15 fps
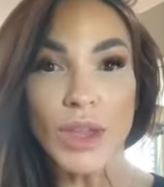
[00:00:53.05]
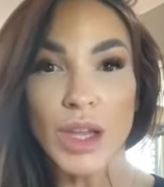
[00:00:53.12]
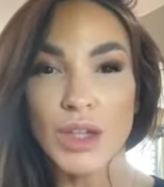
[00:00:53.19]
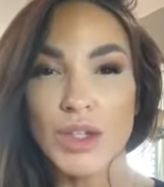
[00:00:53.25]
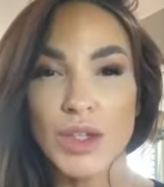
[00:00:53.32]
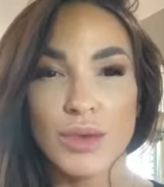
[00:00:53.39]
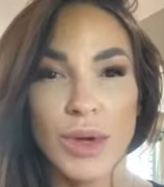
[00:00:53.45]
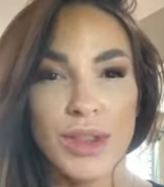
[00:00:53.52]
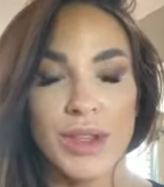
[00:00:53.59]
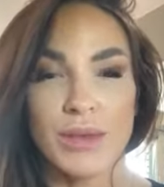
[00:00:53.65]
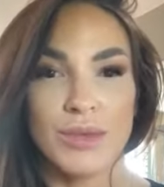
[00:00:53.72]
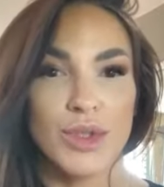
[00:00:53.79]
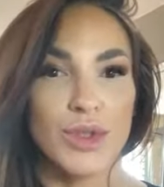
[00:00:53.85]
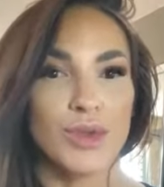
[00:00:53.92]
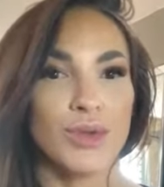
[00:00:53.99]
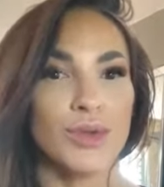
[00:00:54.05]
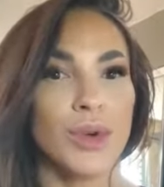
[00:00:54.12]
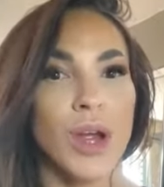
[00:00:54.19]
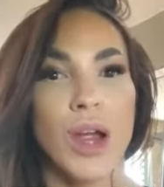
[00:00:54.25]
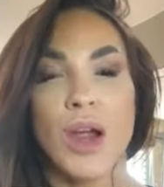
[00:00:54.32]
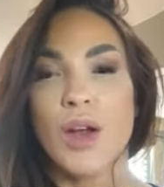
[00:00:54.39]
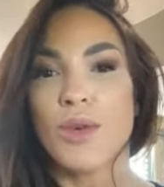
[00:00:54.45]
do you want them to
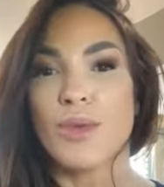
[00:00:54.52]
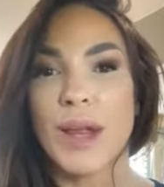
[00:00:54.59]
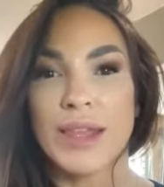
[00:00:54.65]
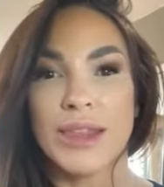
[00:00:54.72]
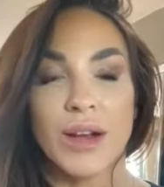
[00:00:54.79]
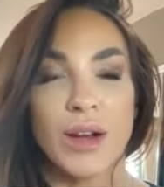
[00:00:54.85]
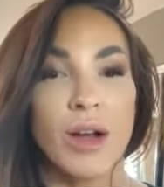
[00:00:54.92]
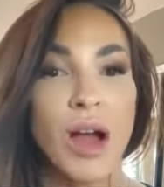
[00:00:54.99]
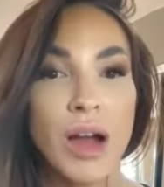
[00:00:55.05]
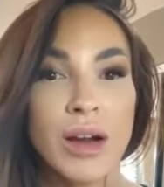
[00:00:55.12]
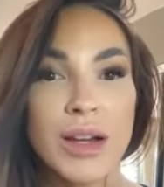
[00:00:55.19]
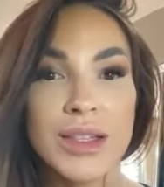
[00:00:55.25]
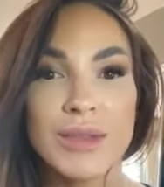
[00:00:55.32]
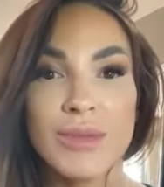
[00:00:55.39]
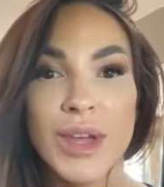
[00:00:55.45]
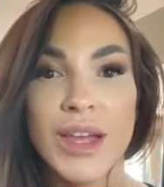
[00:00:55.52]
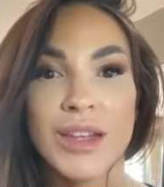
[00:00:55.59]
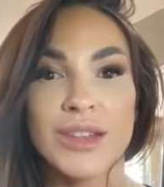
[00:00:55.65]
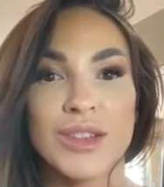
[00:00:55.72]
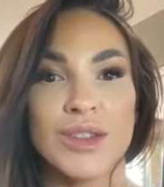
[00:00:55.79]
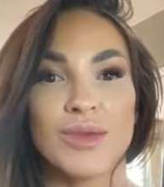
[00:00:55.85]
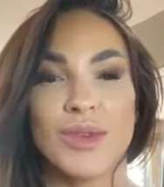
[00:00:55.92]
write their
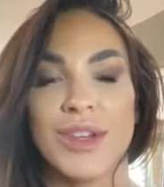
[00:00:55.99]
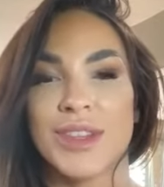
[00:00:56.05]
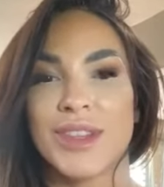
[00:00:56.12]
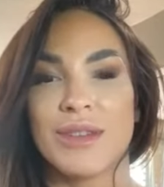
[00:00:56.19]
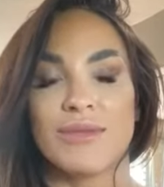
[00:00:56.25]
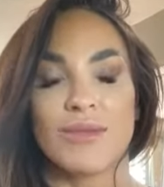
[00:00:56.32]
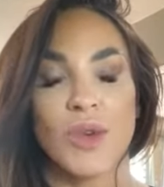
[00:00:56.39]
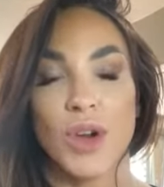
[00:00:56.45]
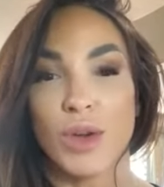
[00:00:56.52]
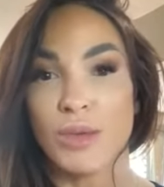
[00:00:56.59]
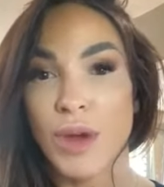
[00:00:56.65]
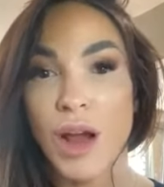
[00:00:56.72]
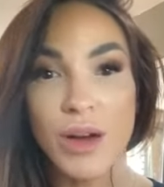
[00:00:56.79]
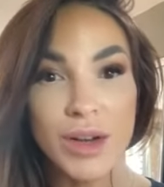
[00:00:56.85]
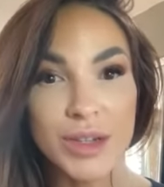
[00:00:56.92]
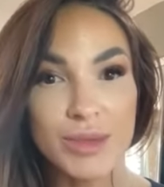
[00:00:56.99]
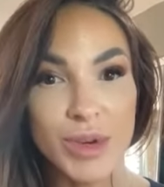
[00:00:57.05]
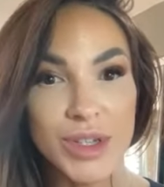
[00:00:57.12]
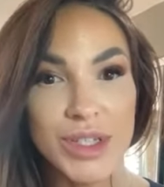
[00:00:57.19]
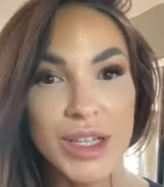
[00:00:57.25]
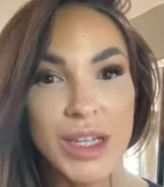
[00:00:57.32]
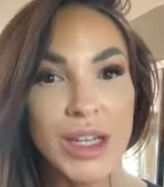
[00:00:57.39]
congressman? Do you want them, or
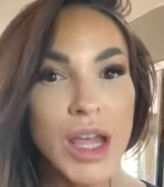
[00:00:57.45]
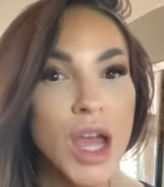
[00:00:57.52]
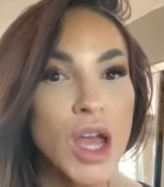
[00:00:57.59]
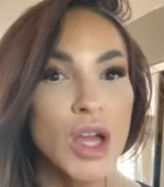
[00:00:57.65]
congressperson?